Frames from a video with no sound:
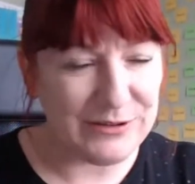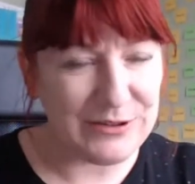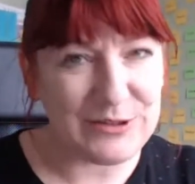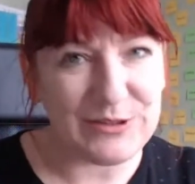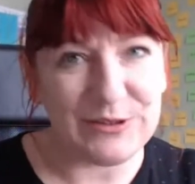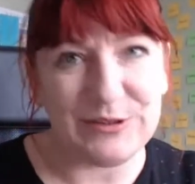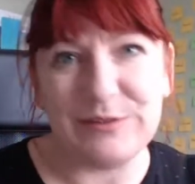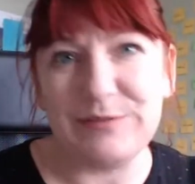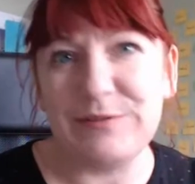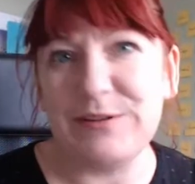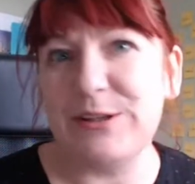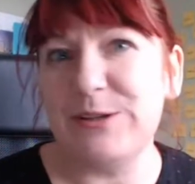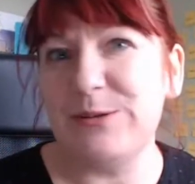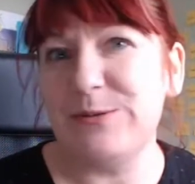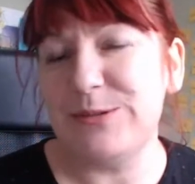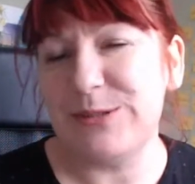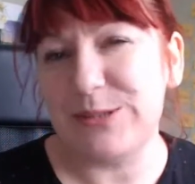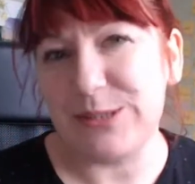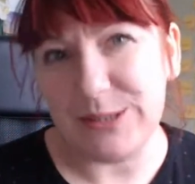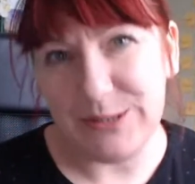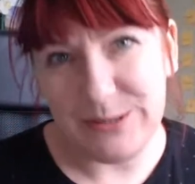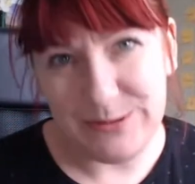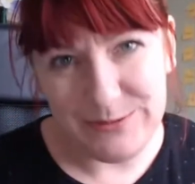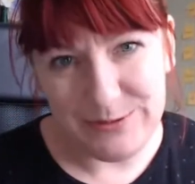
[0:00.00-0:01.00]
So if you
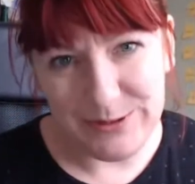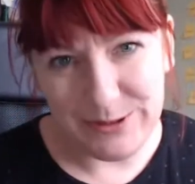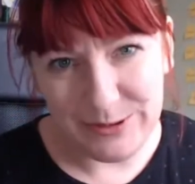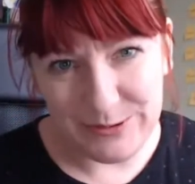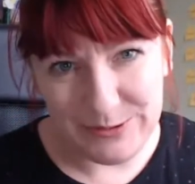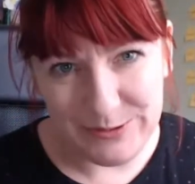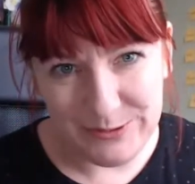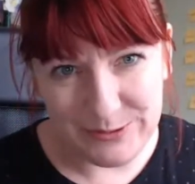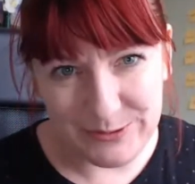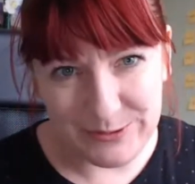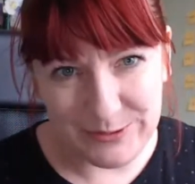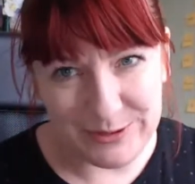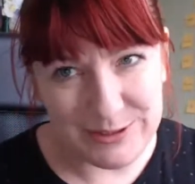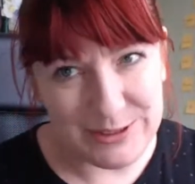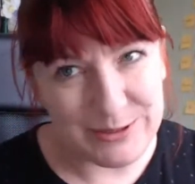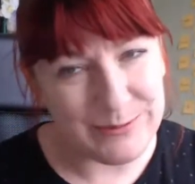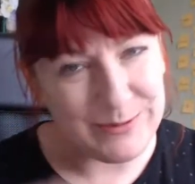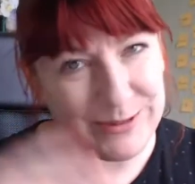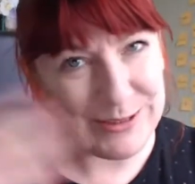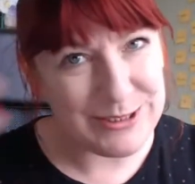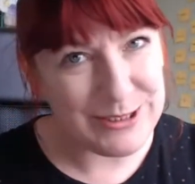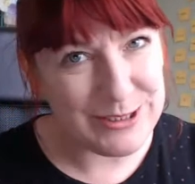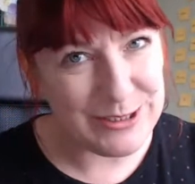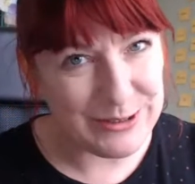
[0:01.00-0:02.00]
do not know and you're
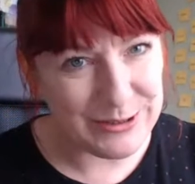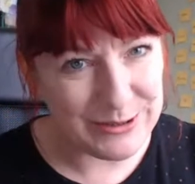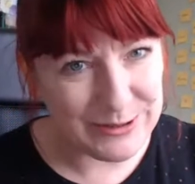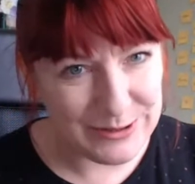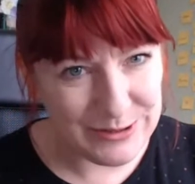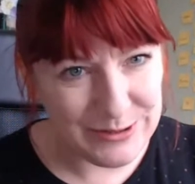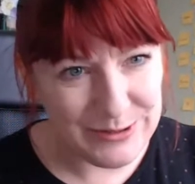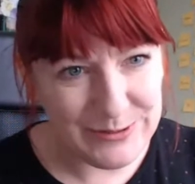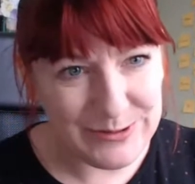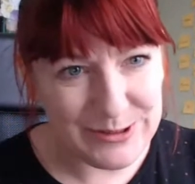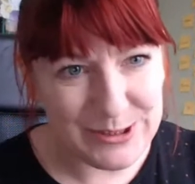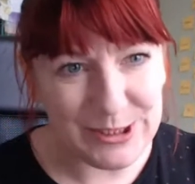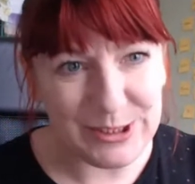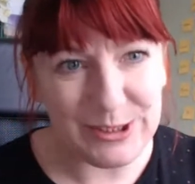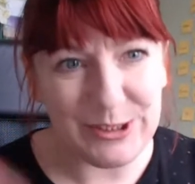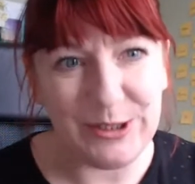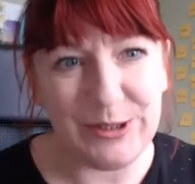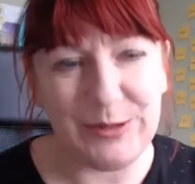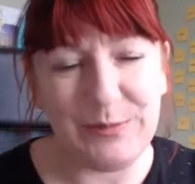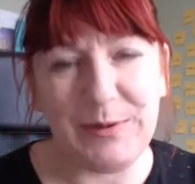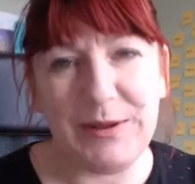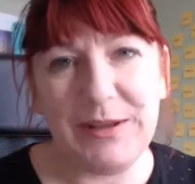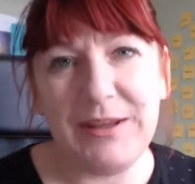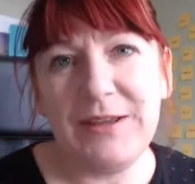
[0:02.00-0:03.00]
watching on
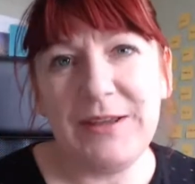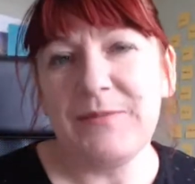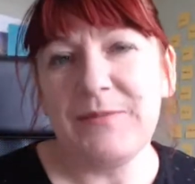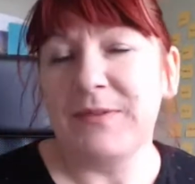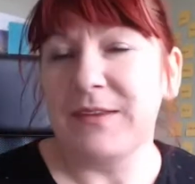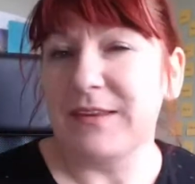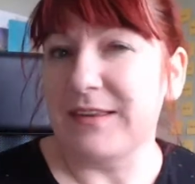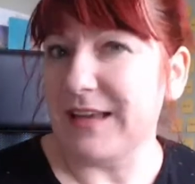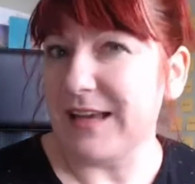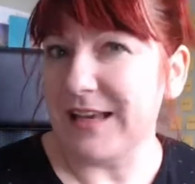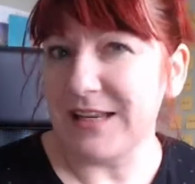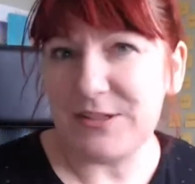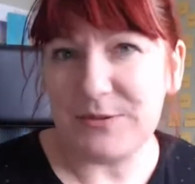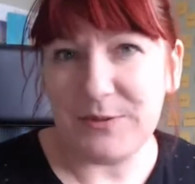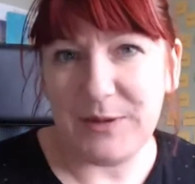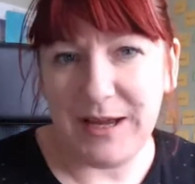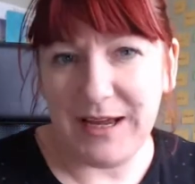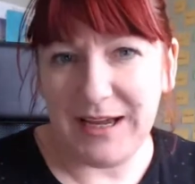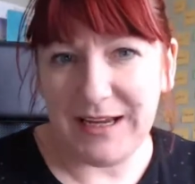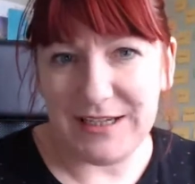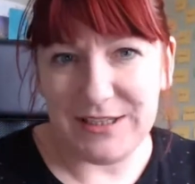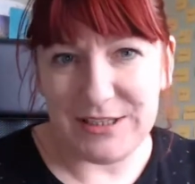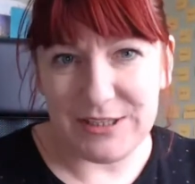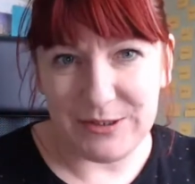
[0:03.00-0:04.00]
YouTube, that's what
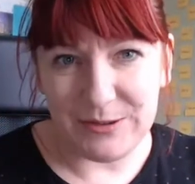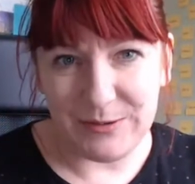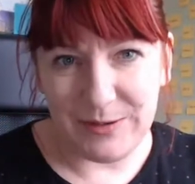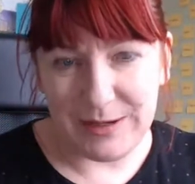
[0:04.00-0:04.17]
I do.